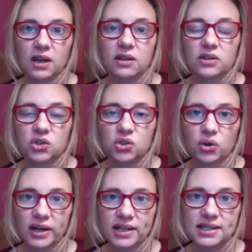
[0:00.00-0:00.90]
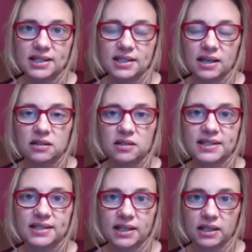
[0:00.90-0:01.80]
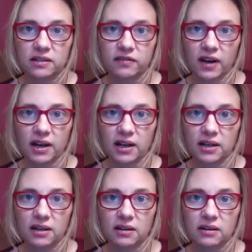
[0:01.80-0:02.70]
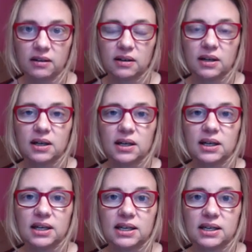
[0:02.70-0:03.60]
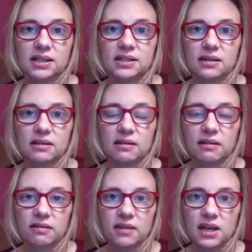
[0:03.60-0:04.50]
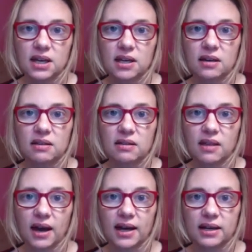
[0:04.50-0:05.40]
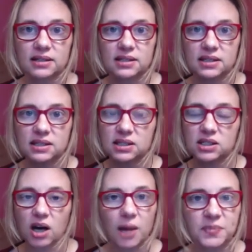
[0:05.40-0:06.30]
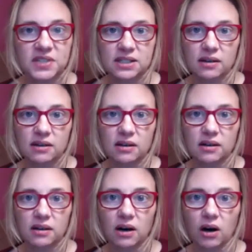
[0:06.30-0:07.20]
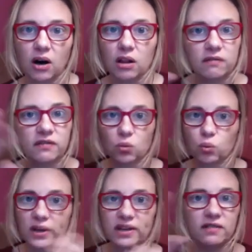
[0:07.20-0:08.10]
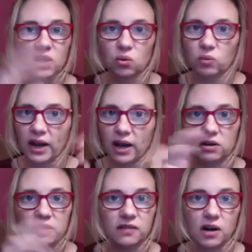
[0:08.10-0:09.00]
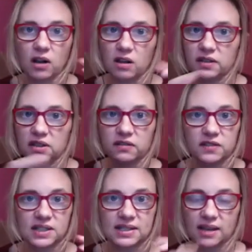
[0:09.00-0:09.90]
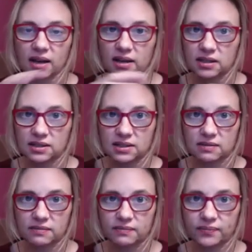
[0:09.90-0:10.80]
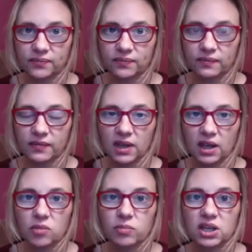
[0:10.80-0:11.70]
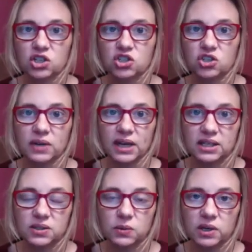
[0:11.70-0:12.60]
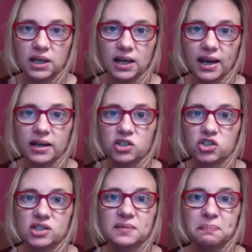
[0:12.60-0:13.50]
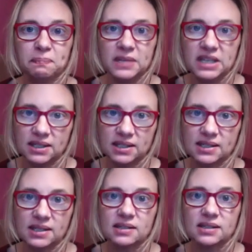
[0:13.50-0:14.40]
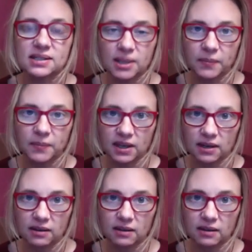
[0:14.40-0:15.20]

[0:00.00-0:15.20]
The transcendental signified is the thing that stops all of the weaving around of all of the different signs, because you get to it and it just means something